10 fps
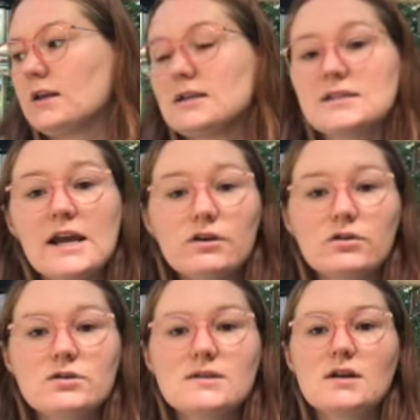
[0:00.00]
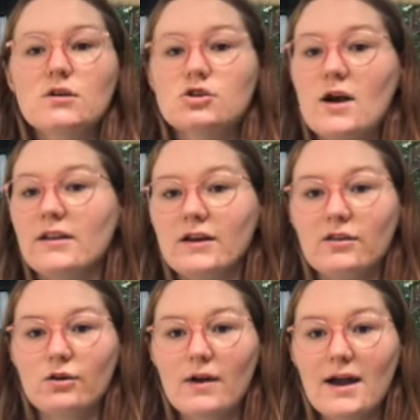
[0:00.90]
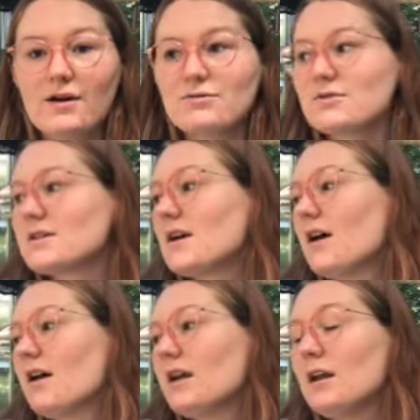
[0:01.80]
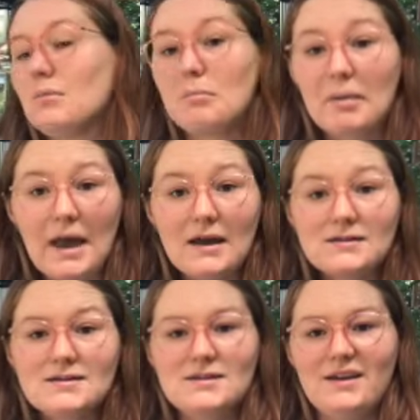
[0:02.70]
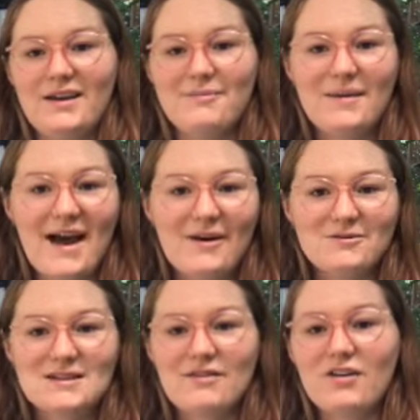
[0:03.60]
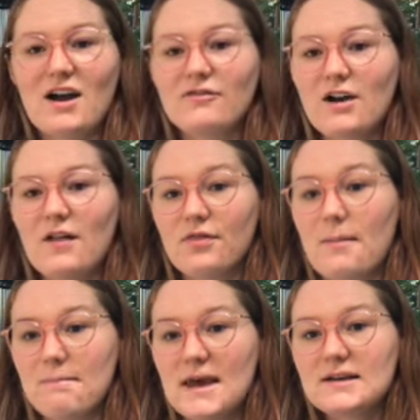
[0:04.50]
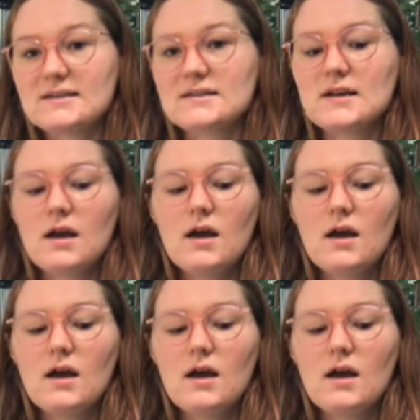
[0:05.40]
containers, directly in the ground, in beds, in mounds. I've kind of got a mix.